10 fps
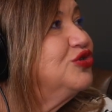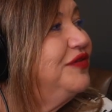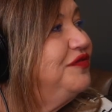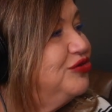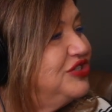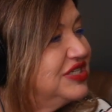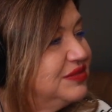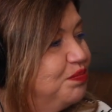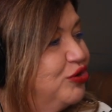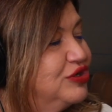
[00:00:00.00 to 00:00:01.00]
So if you
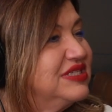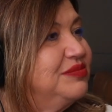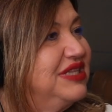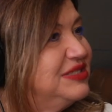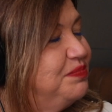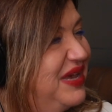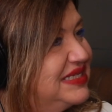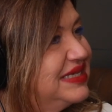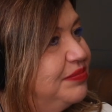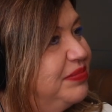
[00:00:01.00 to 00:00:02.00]
just put some of these
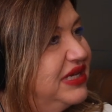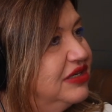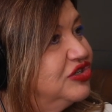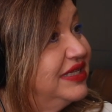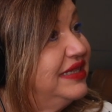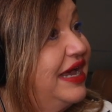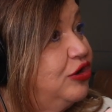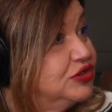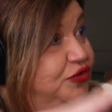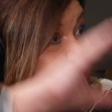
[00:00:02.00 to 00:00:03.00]
basic pillars, and
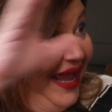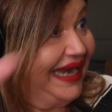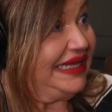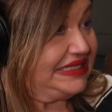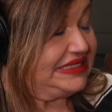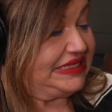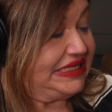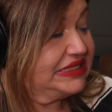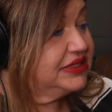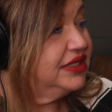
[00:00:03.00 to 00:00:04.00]
that goes for any
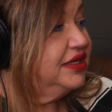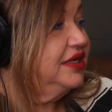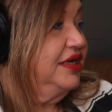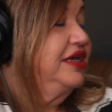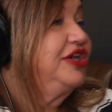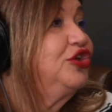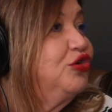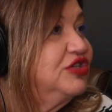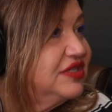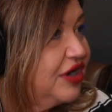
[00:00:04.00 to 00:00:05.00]
disease,
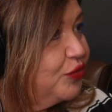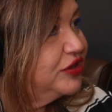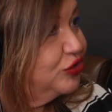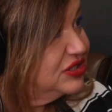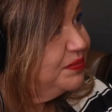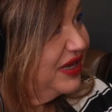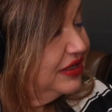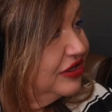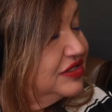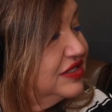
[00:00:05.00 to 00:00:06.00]
you start with those
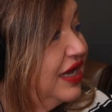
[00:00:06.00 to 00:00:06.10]
pillars.